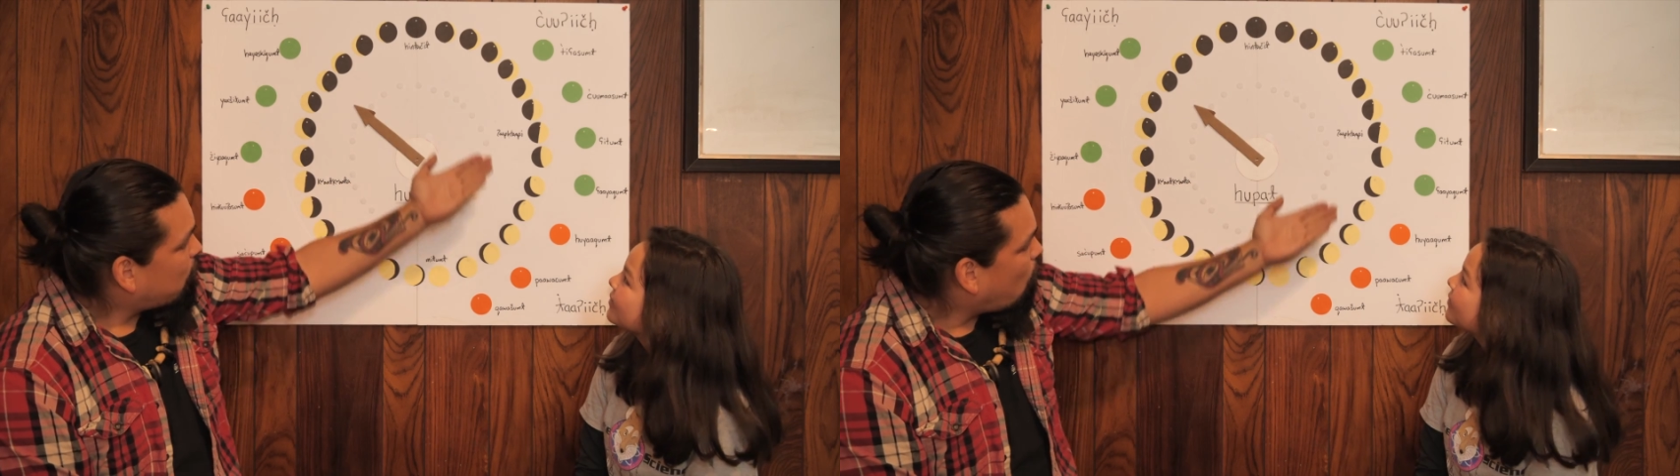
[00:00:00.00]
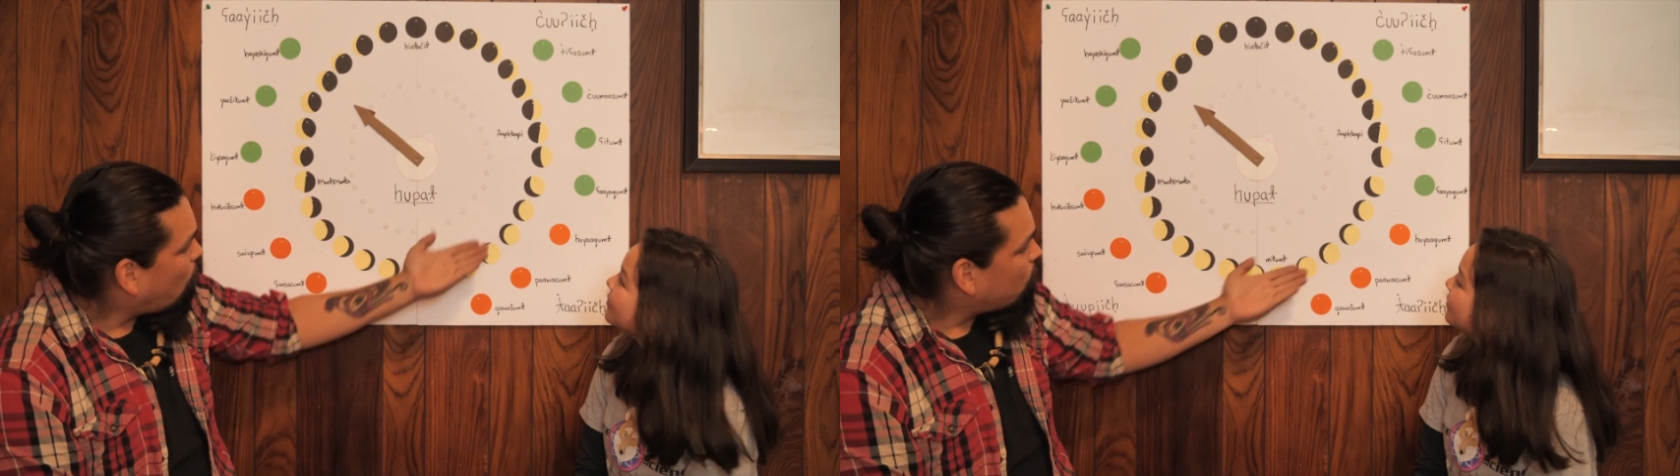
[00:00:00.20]

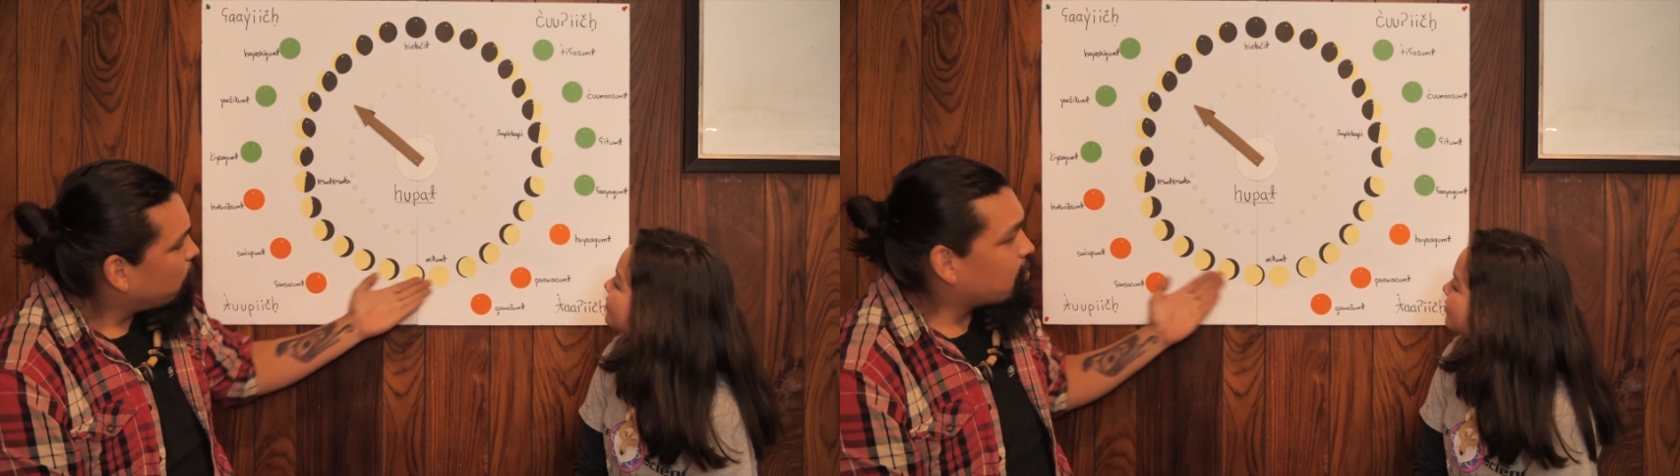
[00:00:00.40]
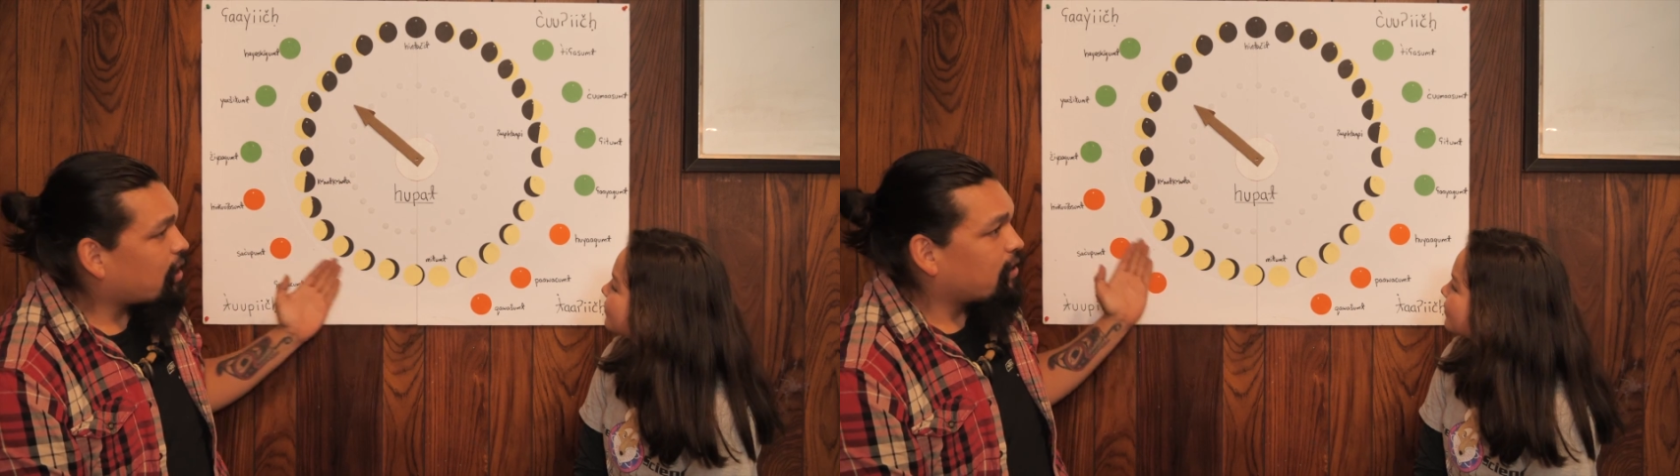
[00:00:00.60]
a whole
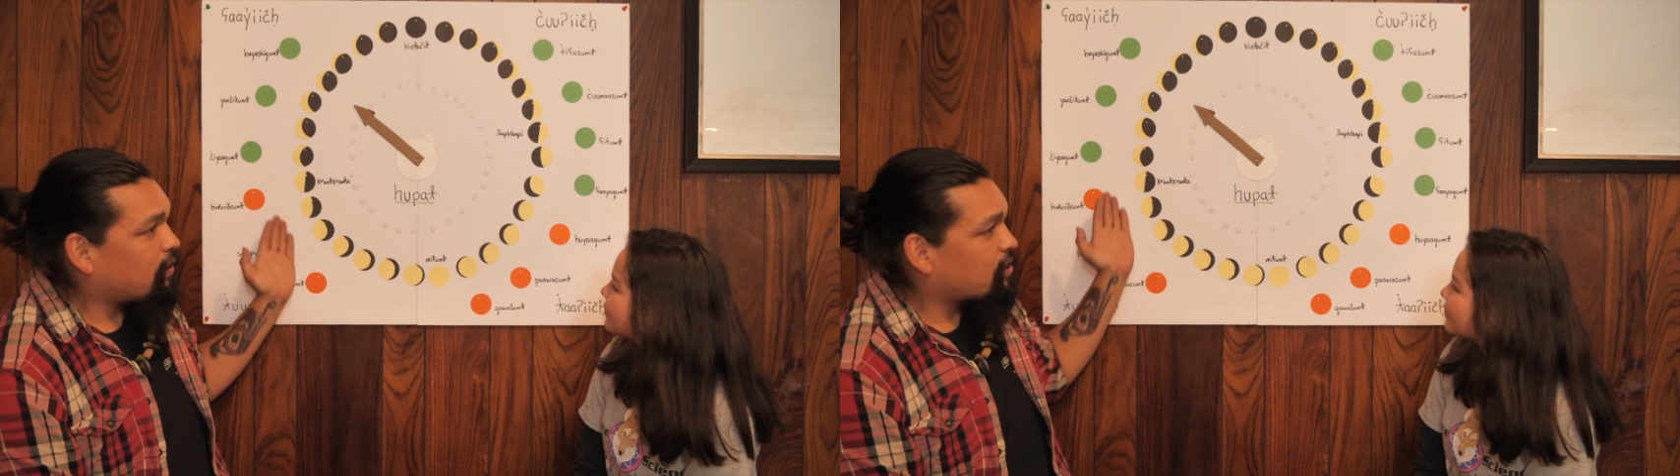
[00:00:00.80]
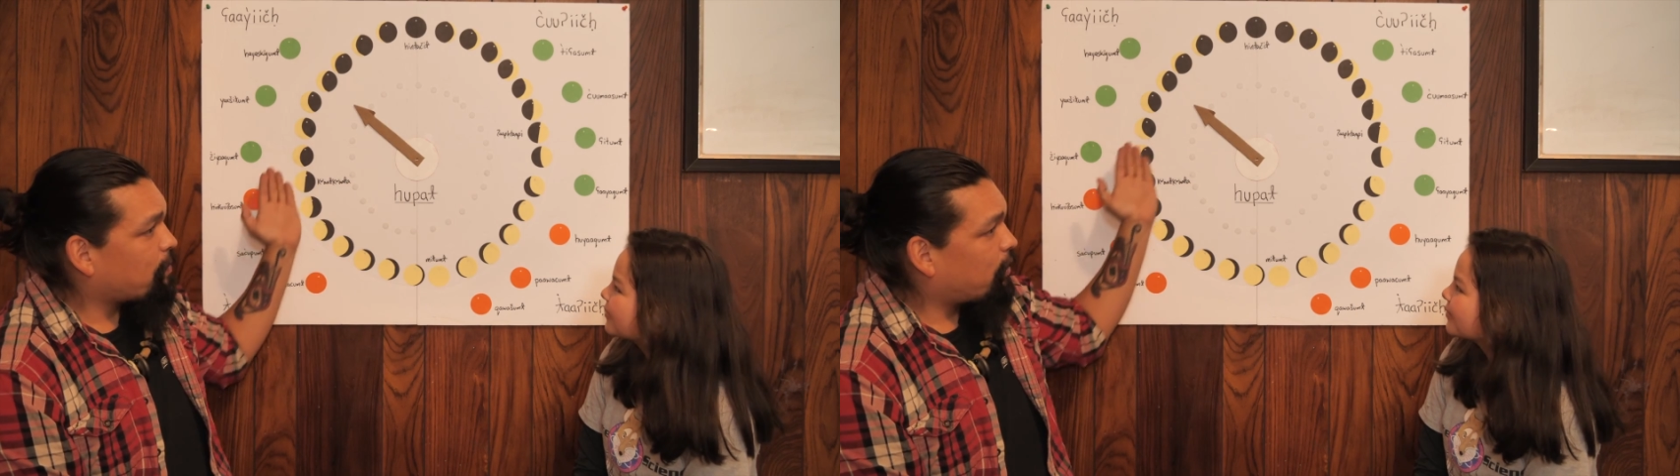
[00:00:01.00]
new
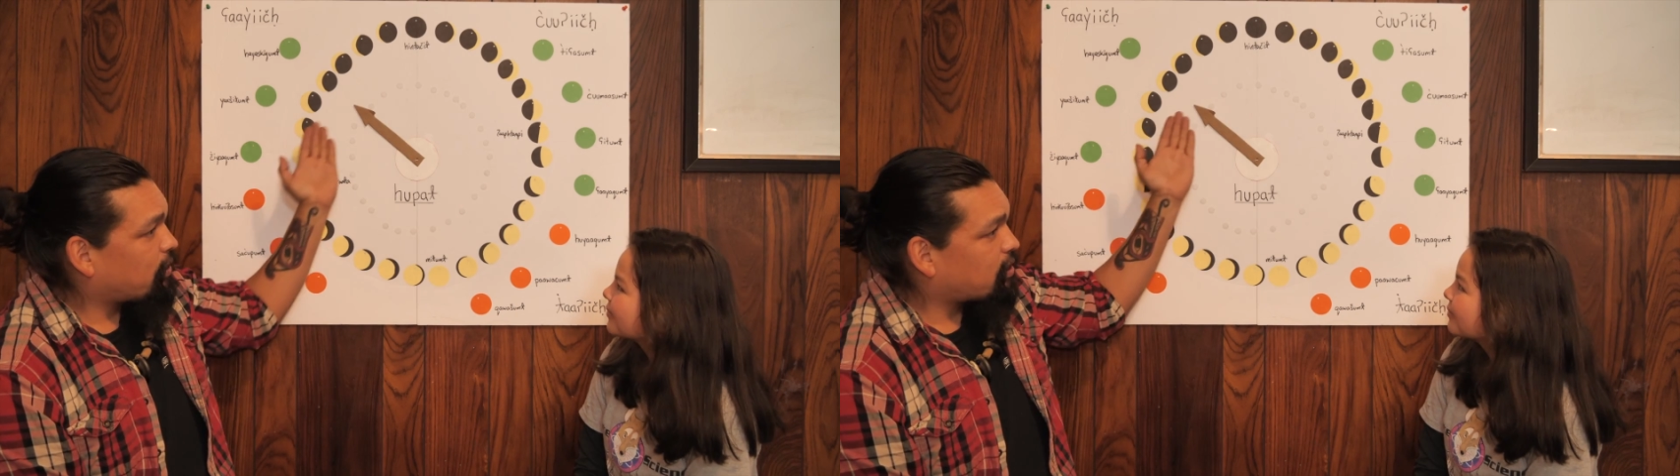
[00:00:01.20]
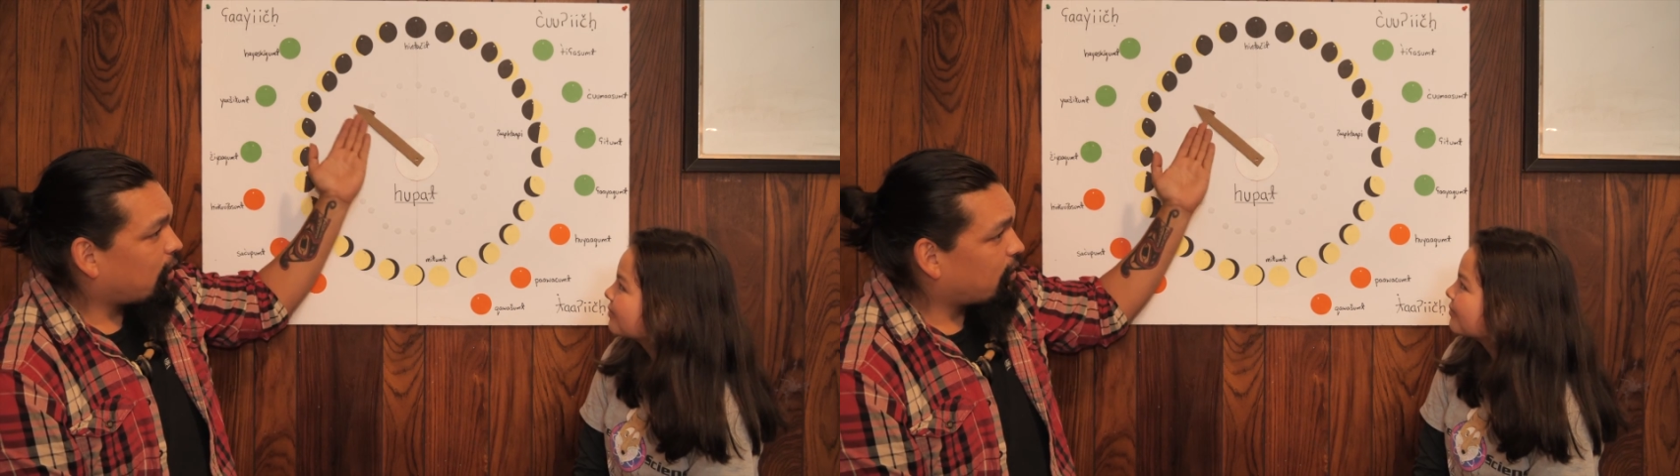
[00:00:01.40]
cycle is about
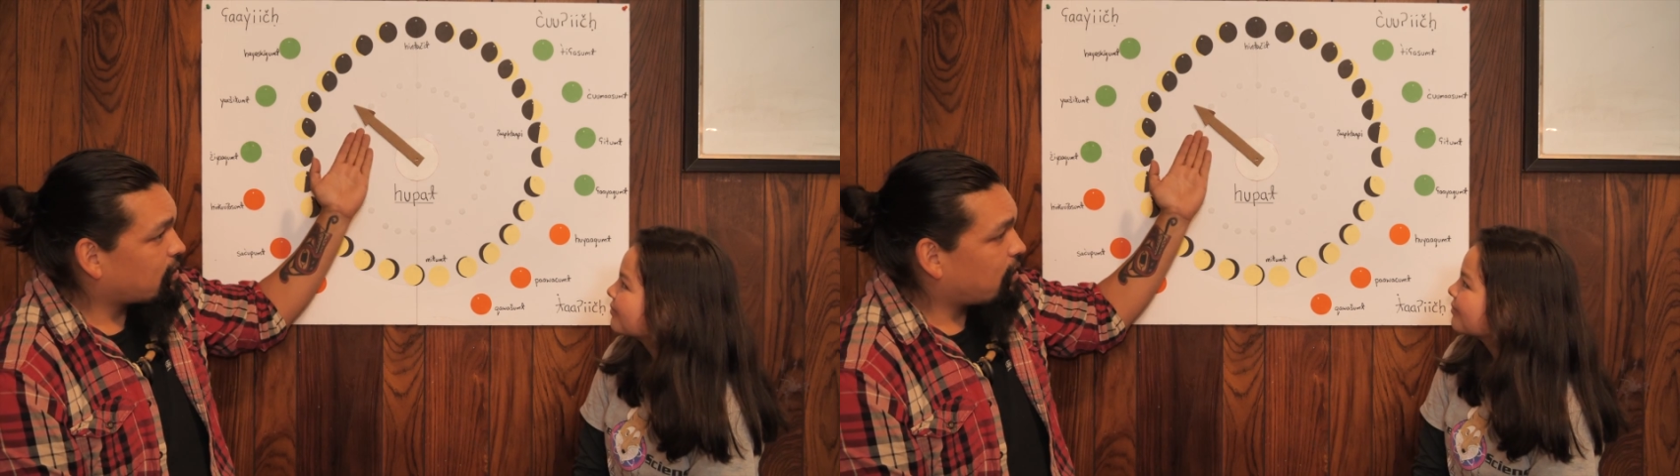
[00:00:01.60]
to start